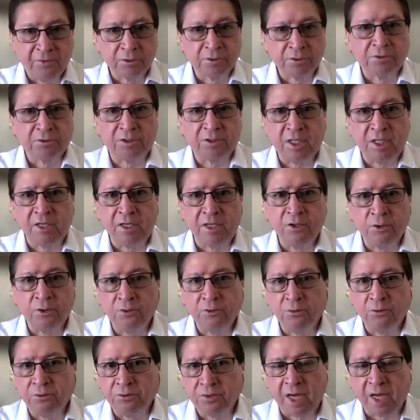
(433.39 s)
the filters they
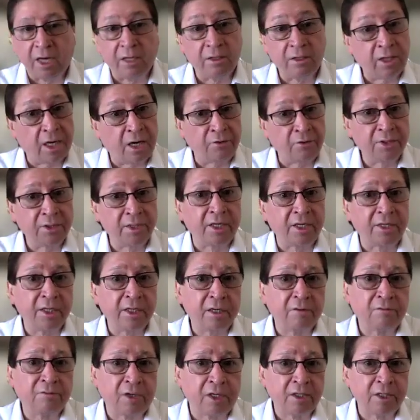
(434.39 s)
use, how you
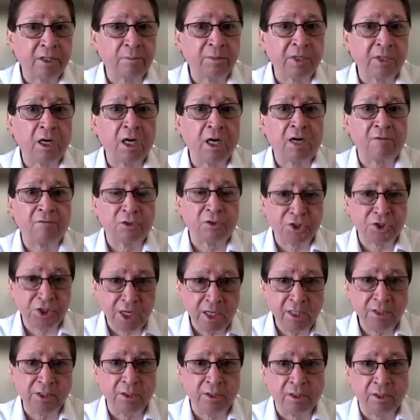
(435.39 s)
can identify them in
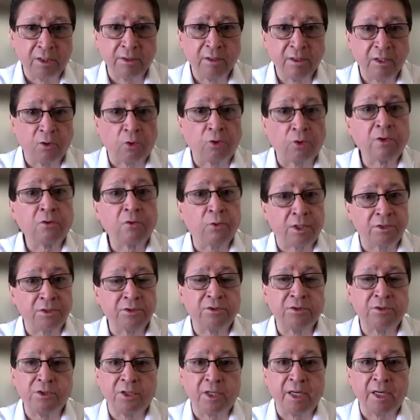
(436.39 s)
conversation or
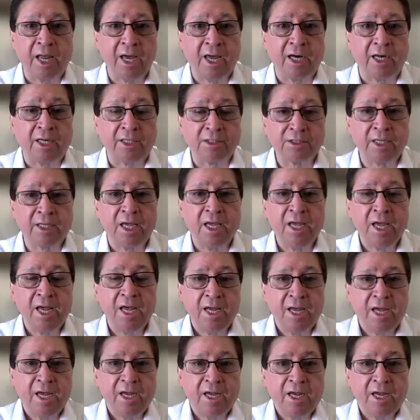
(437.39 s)
questions you can ask